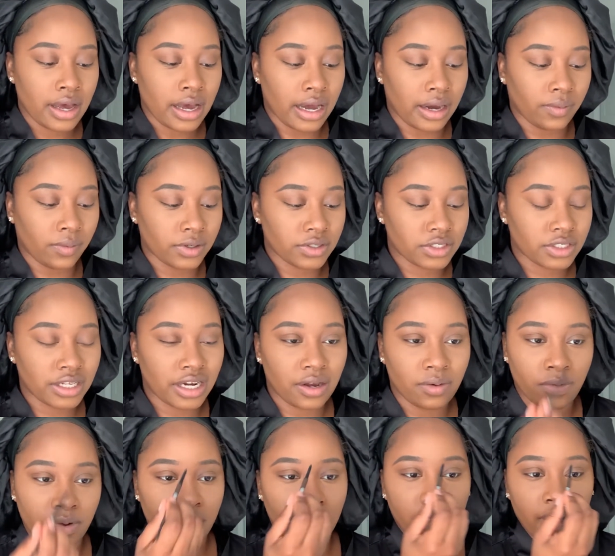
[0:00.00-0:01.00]
I wish that I
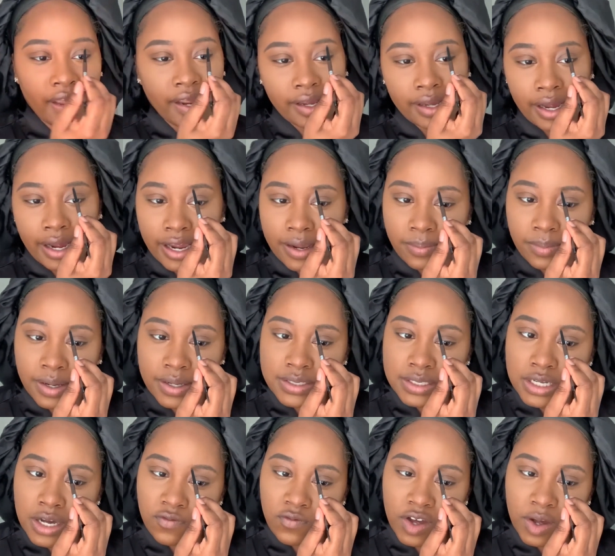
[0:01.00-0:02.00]
would have like hyped
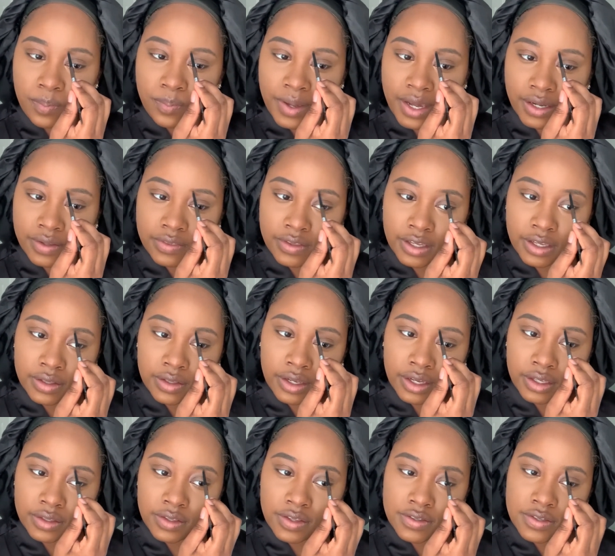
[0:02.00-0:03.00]
myself up back then.
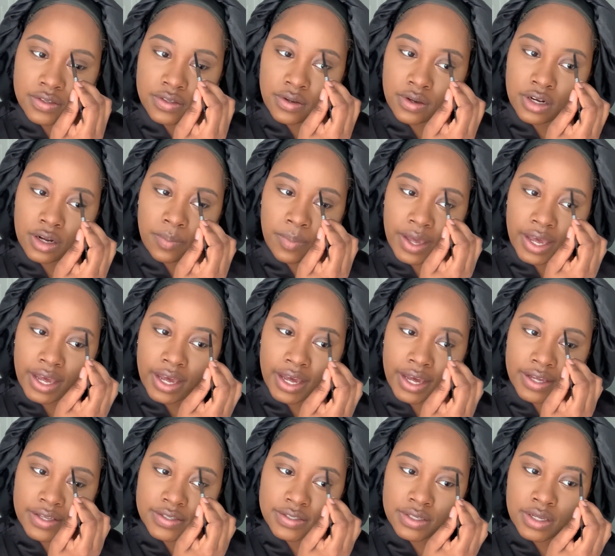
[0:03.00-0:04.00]
Like, this is gonna
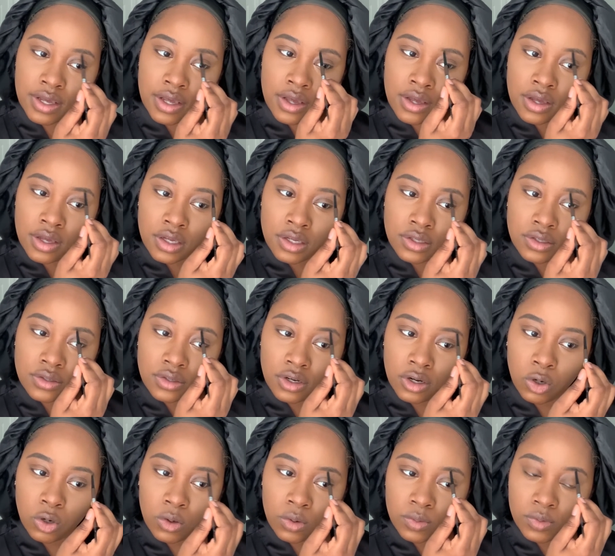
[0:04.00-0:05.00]
pass, you
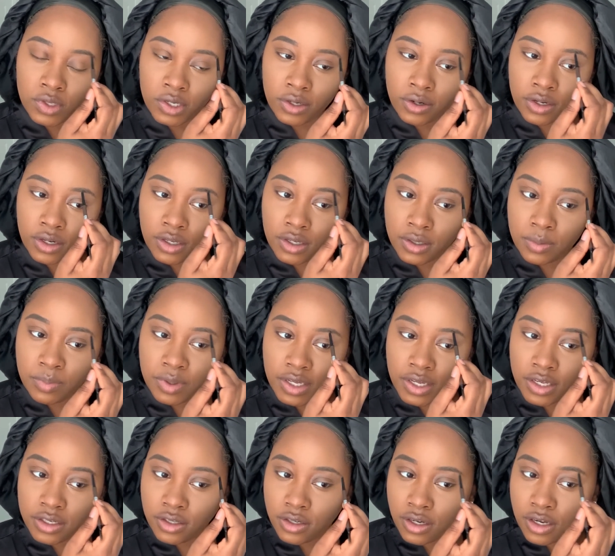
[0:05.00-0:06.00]
know, they're gonna
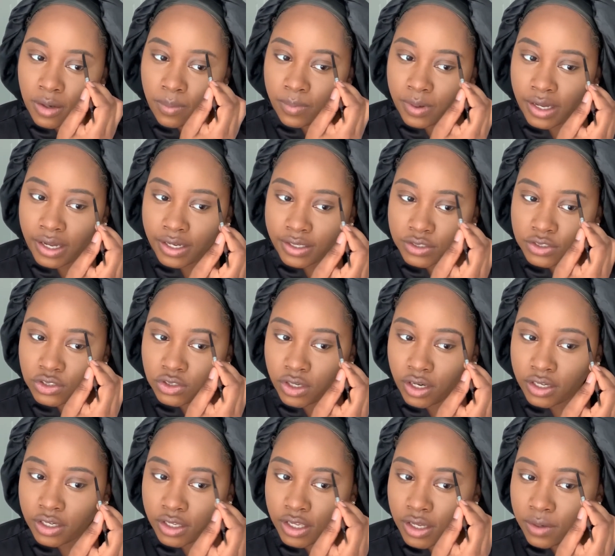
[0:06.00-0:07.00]
be in your inbox
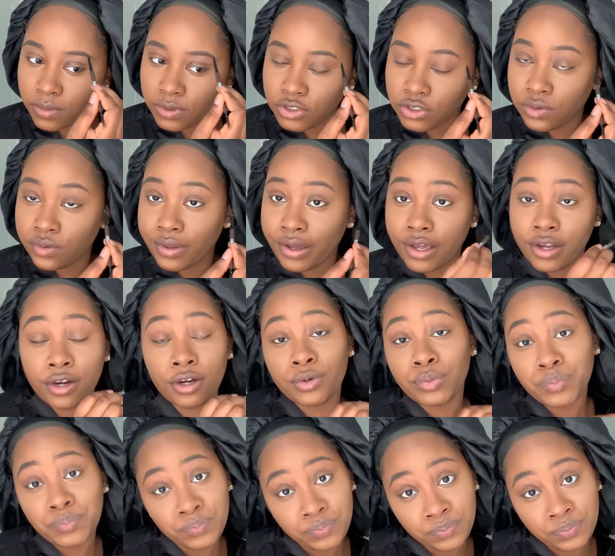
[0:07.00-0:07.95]
trying to get with you later.